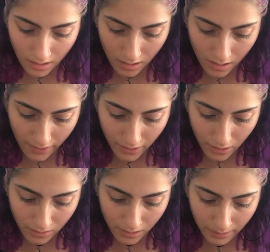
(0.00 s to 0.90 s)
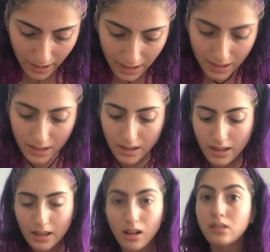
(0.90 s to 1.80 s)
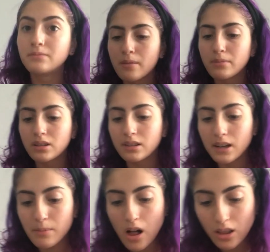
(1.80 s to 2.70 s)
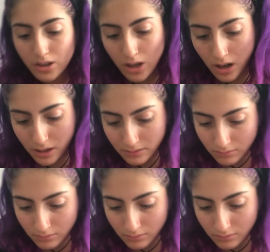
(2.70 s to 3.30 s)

I'll cover those little pieces and then I'll put the nail polish on.